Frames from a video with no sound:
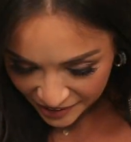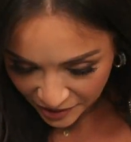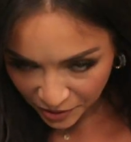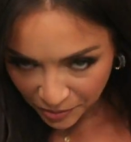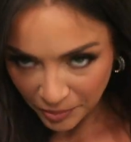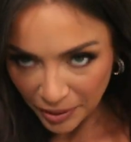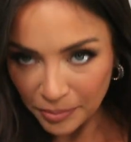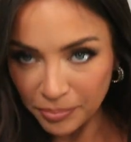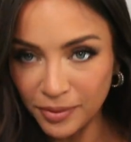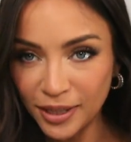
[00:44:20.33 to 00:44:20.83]
or
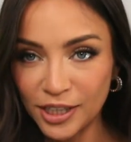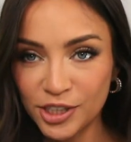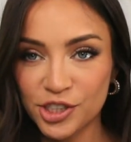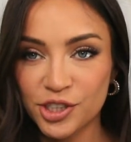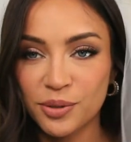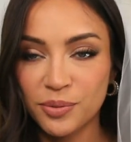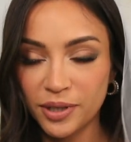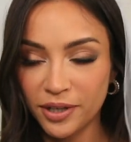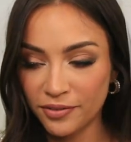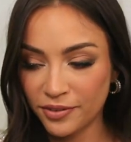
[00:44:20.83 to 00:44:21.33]
my
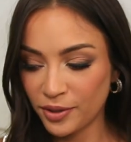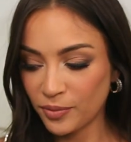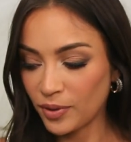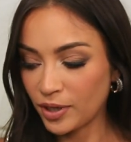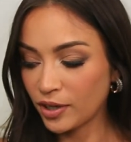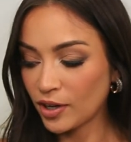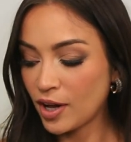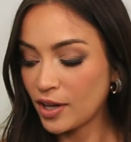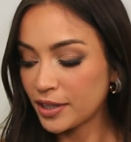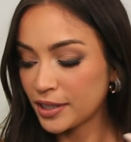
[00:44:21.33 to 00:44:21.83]
blusher, whatever you
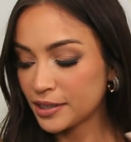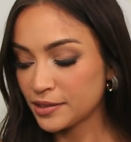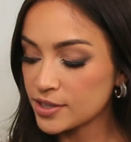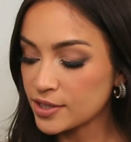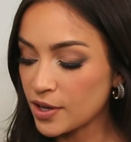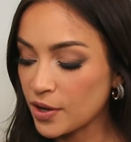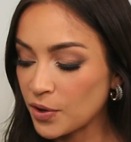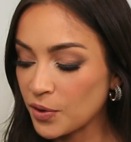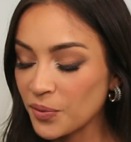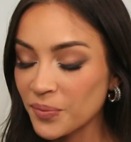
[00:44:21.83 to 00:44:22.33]
want to call it.
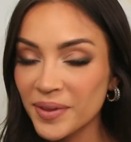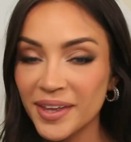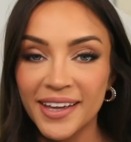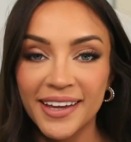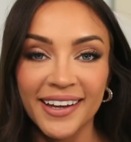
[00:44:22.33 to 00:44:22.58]
So